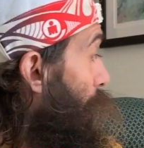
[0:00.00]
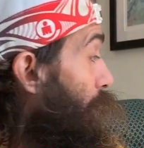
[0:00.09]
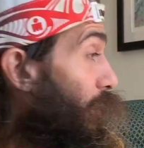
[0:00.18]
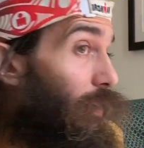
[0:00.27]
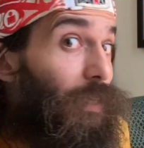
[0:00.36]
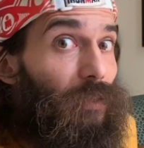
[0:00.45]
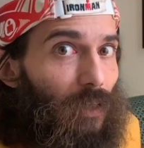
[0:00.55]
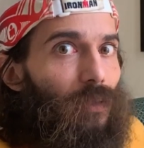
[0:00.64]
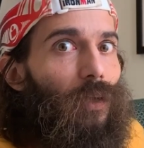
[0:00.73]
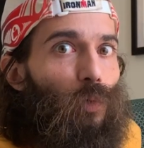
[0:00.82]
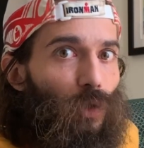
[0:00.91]
and
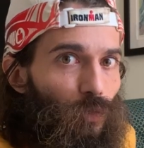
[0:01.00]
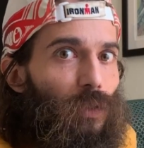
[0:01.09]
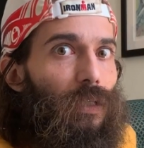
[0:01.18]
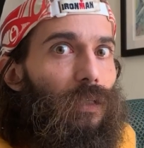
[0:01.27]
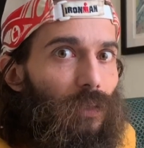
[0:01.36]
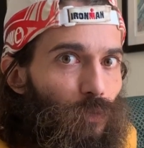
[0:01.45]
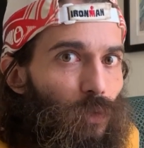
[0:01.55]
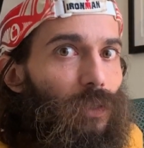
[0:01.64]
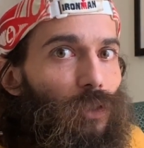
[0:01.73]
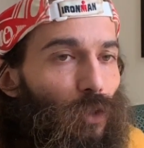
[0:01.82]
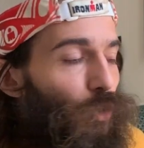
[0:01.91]
indeed they were really,
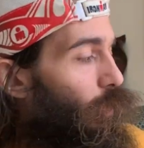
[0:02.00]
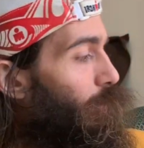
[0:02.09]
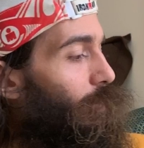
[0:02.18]
really good.